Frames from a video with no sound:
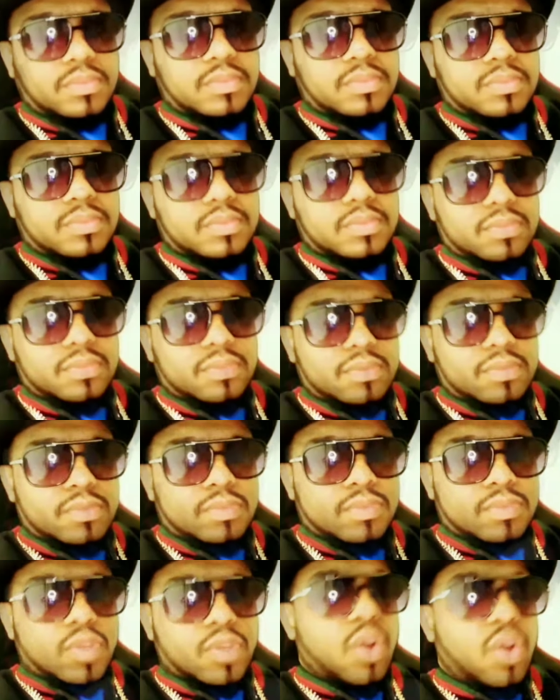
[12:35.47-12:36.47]
Or you
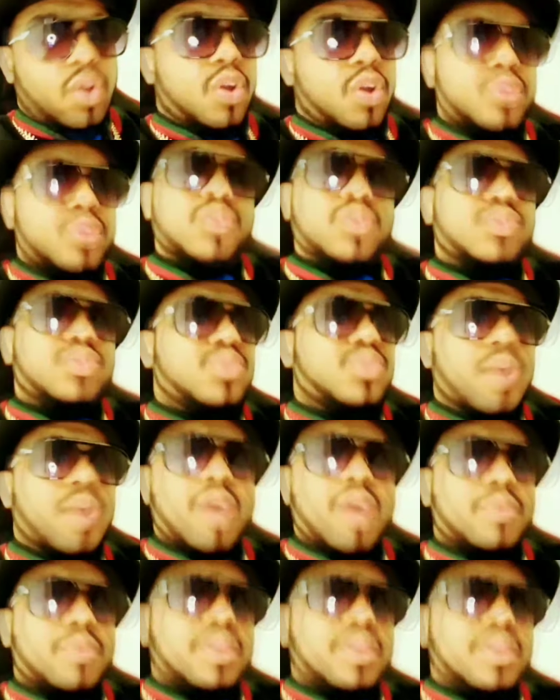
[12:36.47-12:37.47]
too arrogant and say,
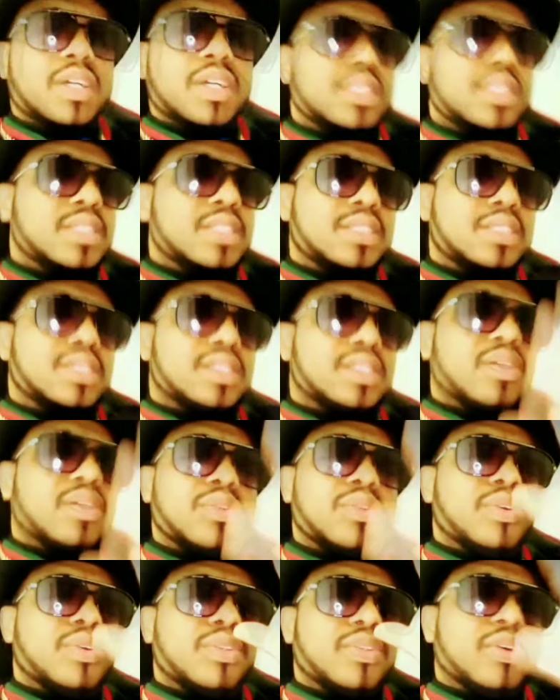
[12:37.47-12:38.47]
oh, no,
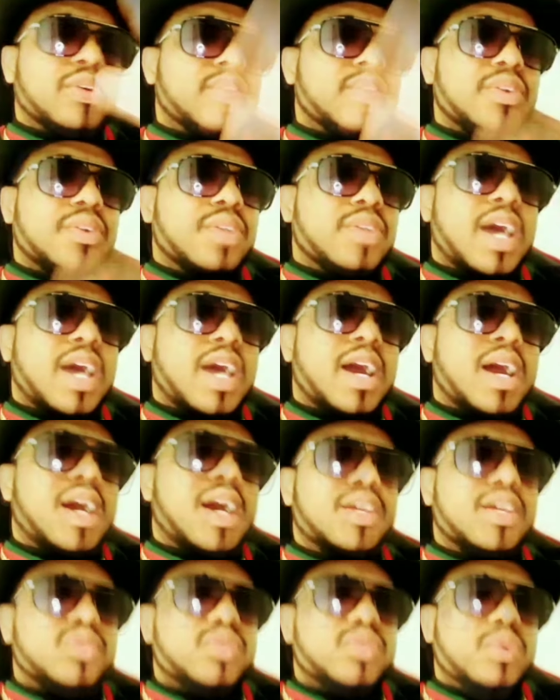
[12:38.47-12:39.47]
I'll do it my
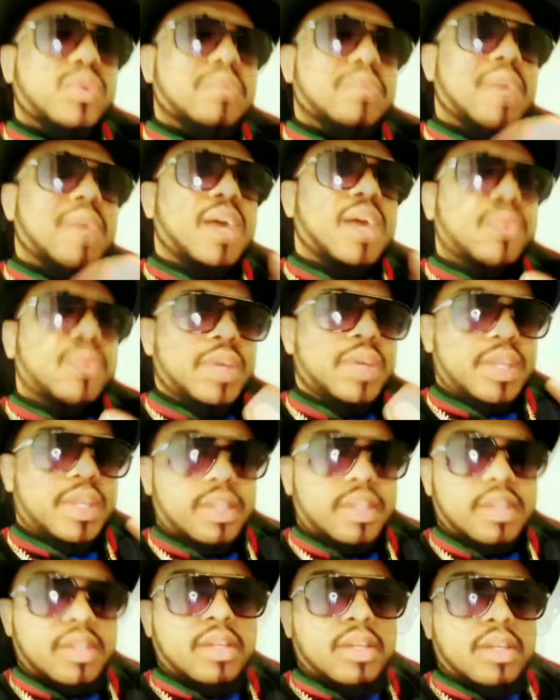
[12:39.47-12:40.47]
way. Ou vous
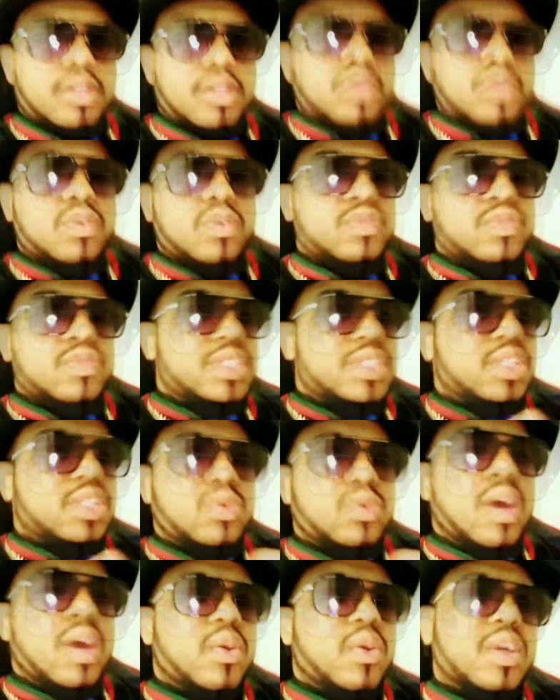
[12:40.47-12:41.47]
êtes trop arrogant, vous allez dire,
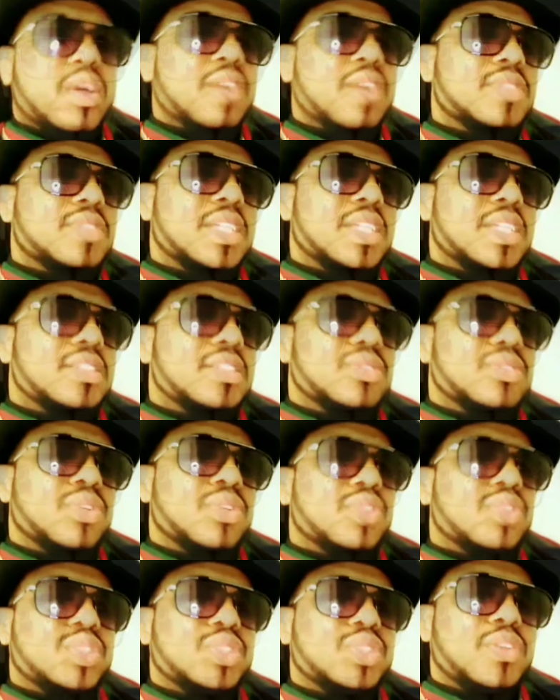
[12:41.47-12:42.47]
non, je vais le faire
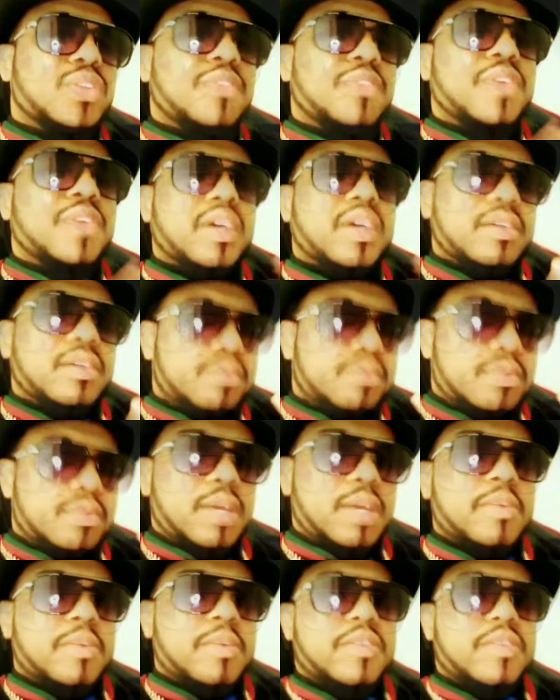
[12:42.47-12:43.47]
à ma façon.
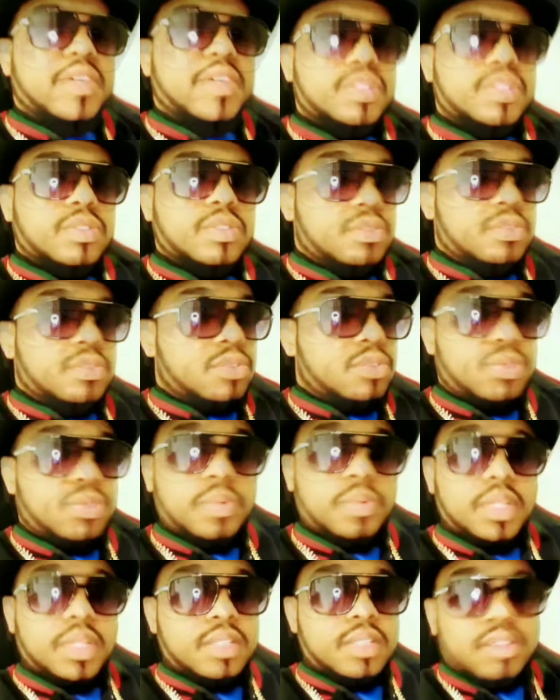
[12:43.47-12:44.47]
Do it. Go
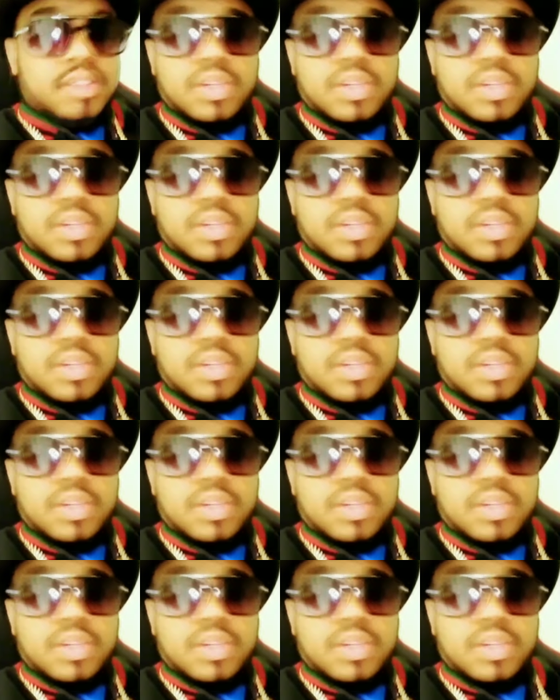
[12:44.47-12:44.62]
ahead.